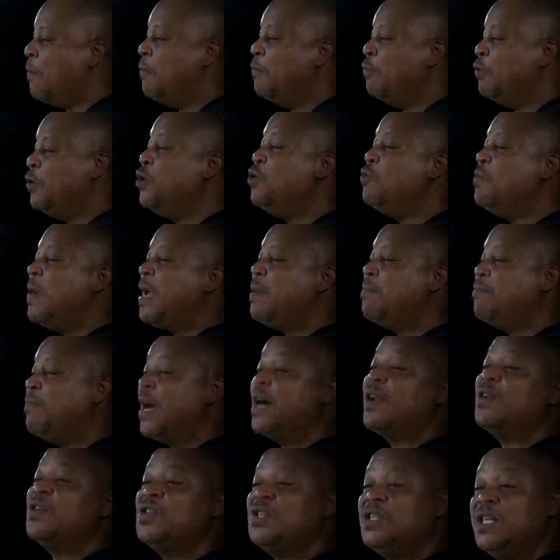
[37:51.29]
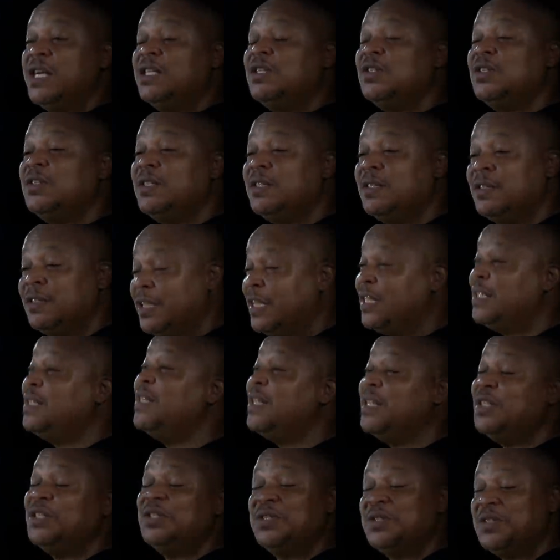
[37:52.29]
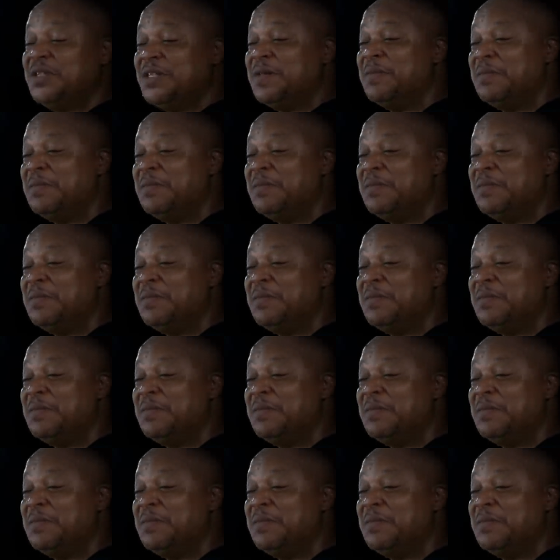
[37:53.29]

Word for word: when you make better decision, decisions